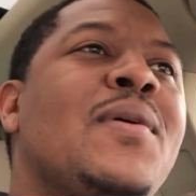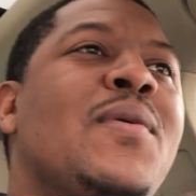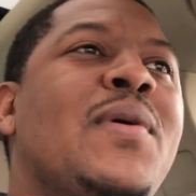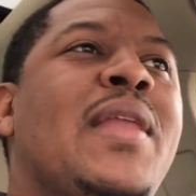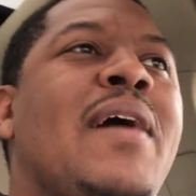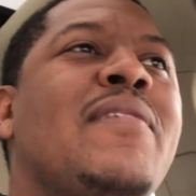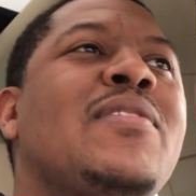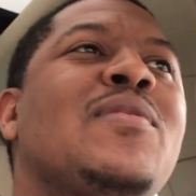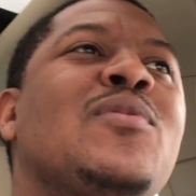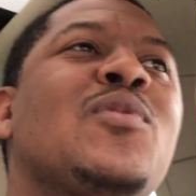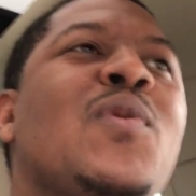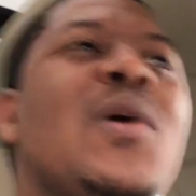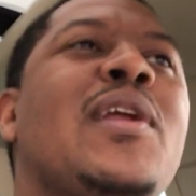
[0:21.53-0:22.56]
Whenever it was
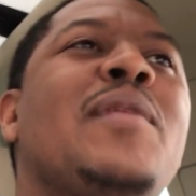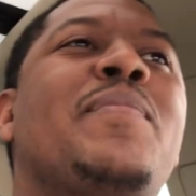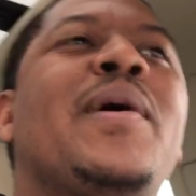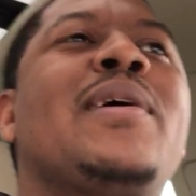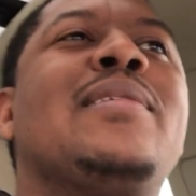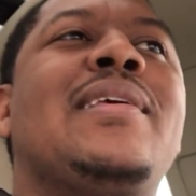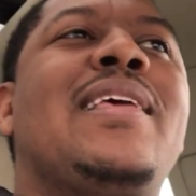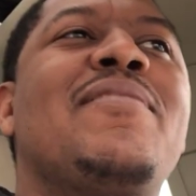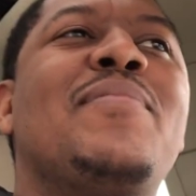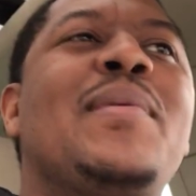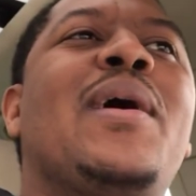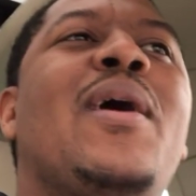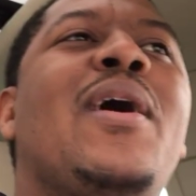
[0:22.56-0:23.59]
a worldly person giving
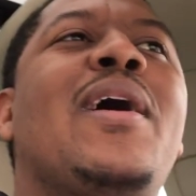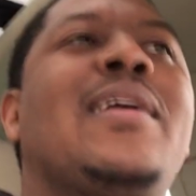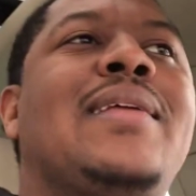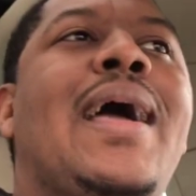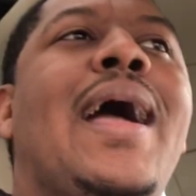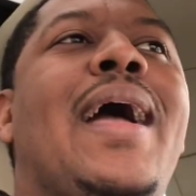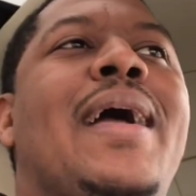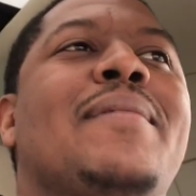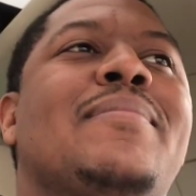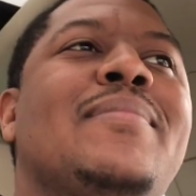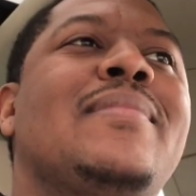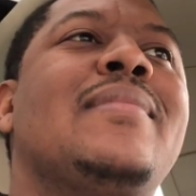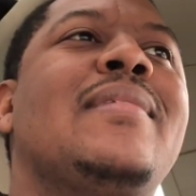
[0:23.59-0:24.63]
me a hard
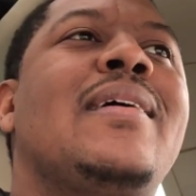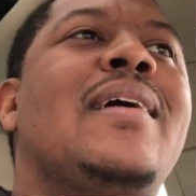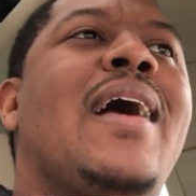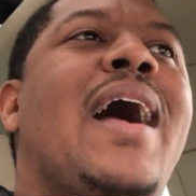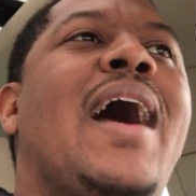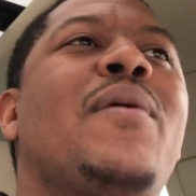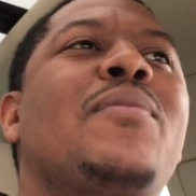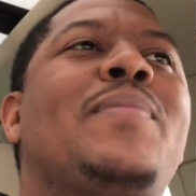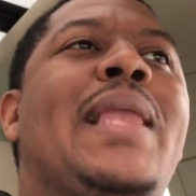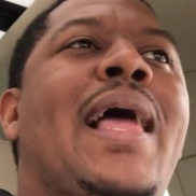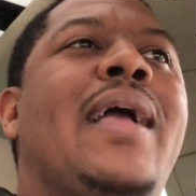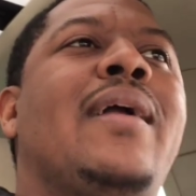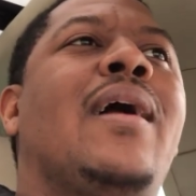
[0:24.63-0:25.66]
time, I would be
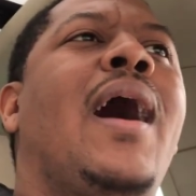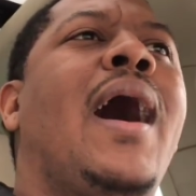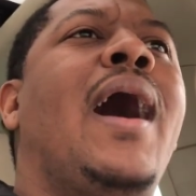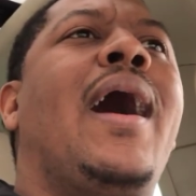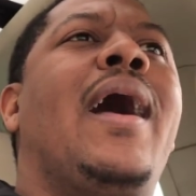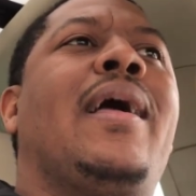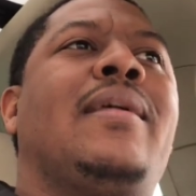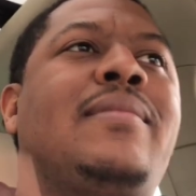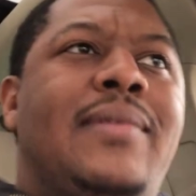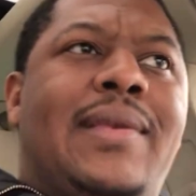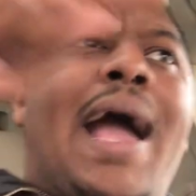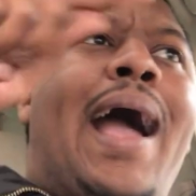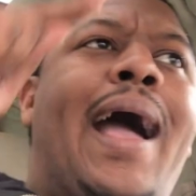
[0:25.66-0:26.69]
like,
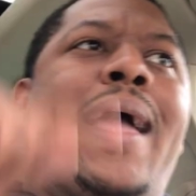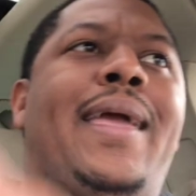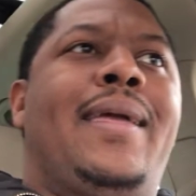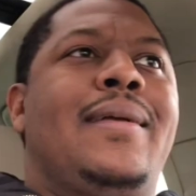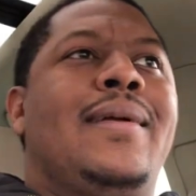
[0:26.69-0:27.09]
die.